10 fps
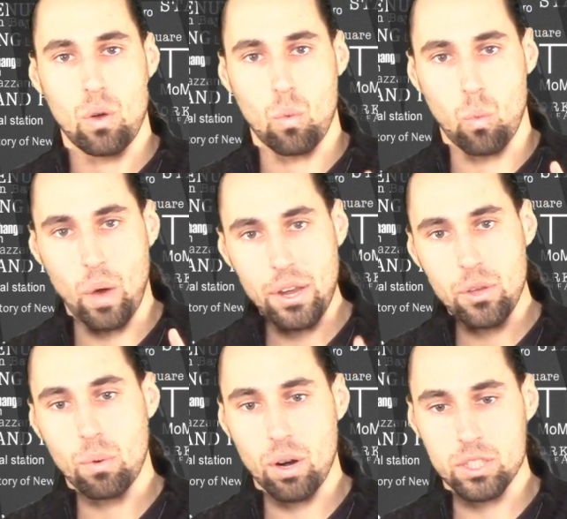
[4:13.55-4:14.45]
When
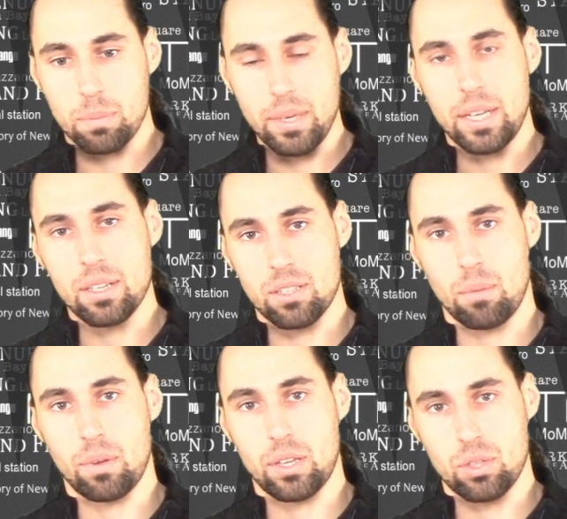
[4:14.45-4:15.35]
you are speaking to
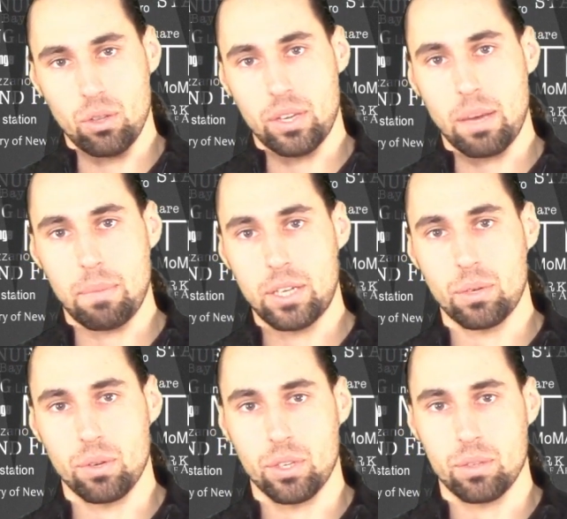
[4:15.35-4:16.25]
someone that you're looking at
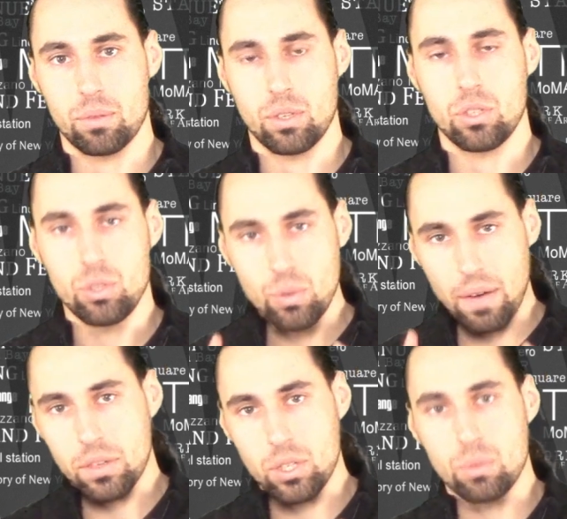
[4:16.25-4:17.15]
mentoring you, you
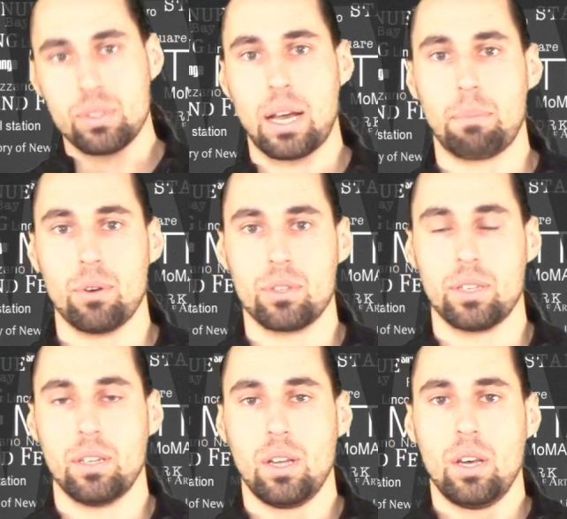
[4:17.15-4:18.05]
have to choose that
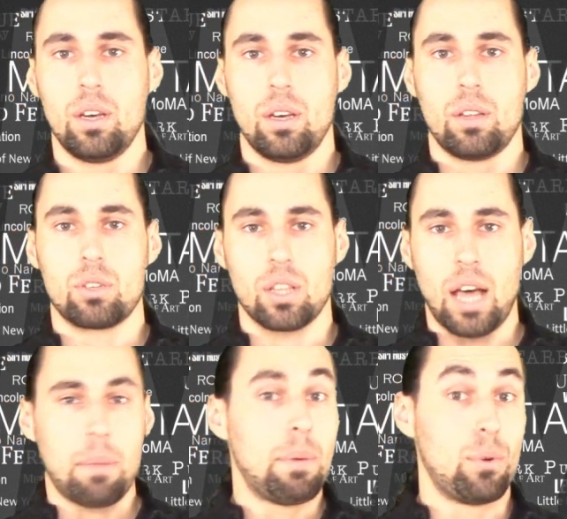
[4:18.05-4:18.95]
person. There's a
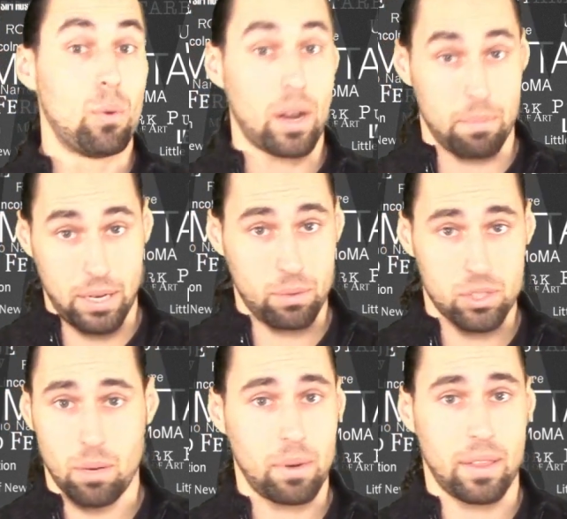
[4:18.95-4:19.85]
lot of people who want to mentor
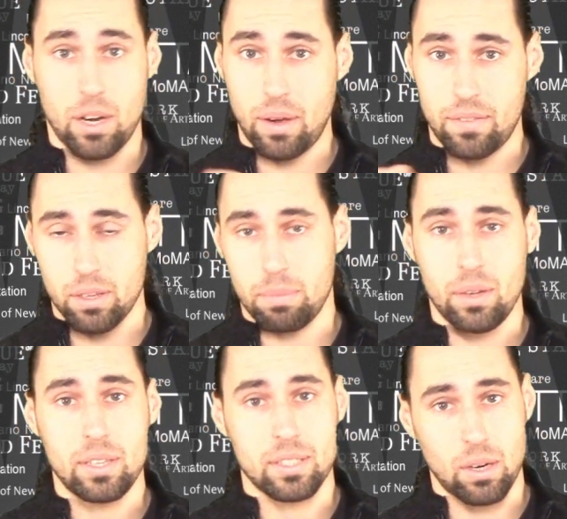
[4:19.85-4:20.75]
somebody, they don't have the
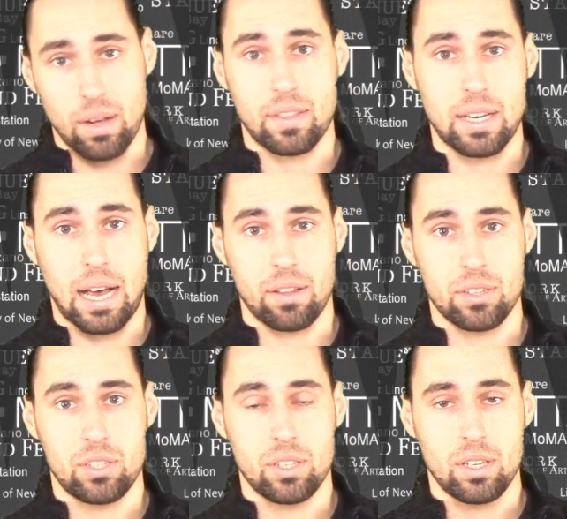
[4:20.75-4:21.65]
abilities and they don't have the
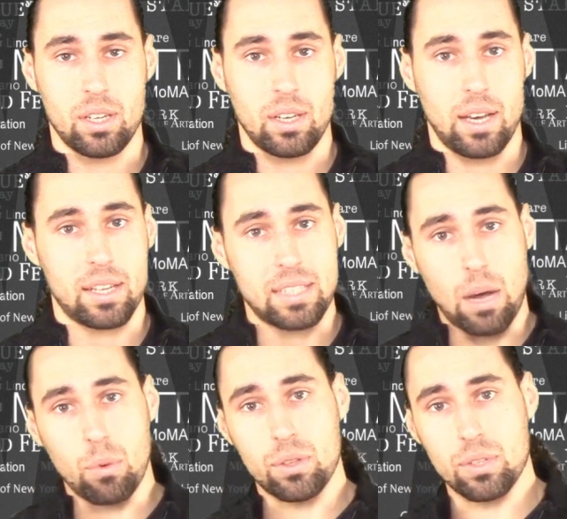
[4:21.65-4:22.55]
knowledge. And it's
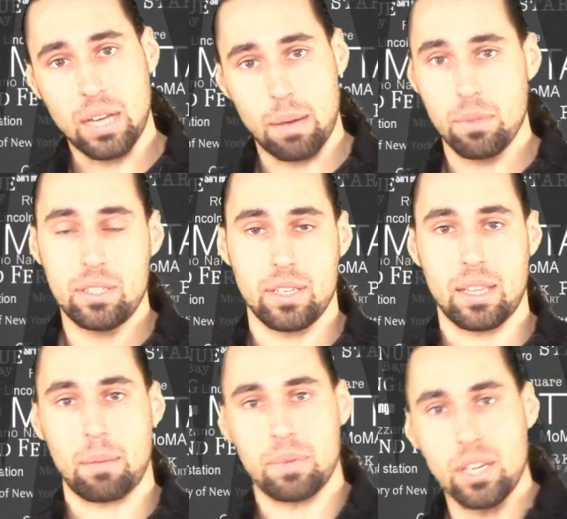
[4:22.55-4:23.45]
not worth your time listening to
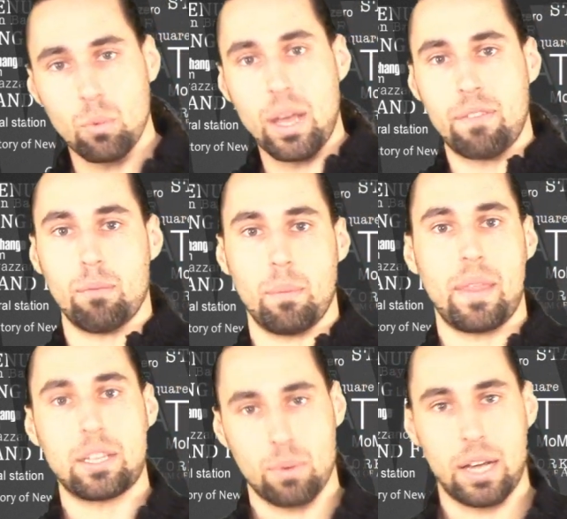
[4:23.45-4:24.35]
them. Get away from them, and
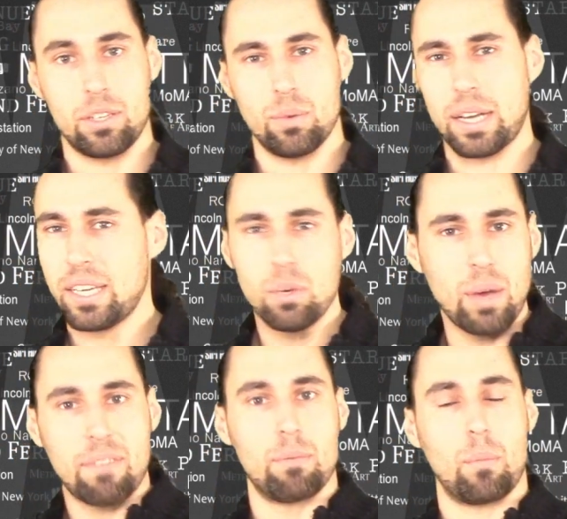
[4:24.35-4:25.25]
that's what I do. I get
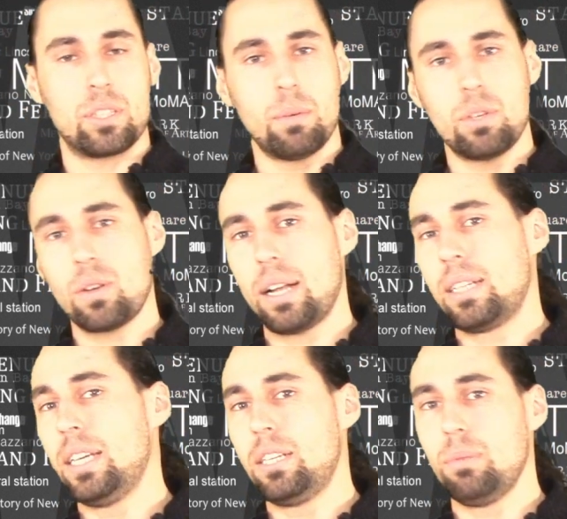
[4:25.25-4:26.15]
away from them. When someone's trying
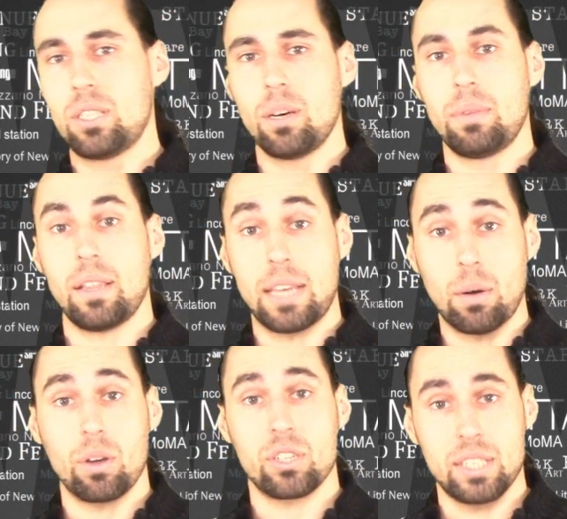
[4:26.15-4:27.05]
to teach me something that they
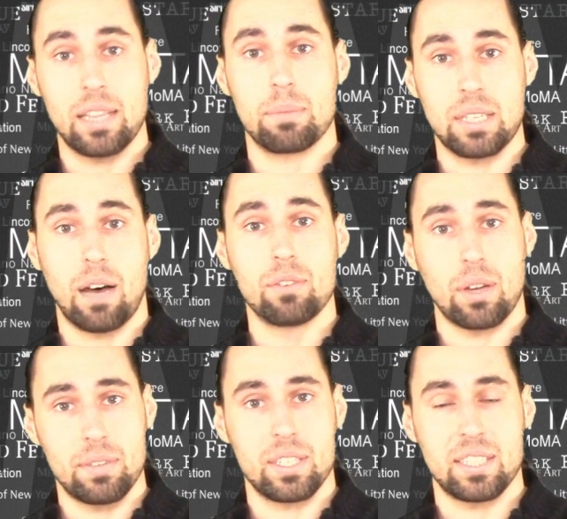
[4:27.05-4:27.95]
don't understand themselves or
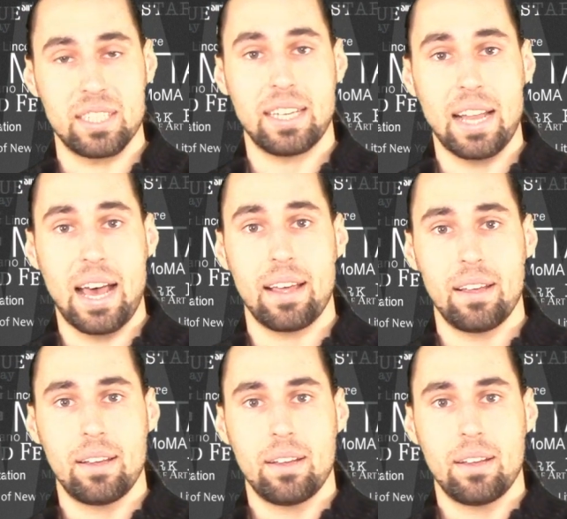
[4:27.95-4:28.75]
haven't succeeded at,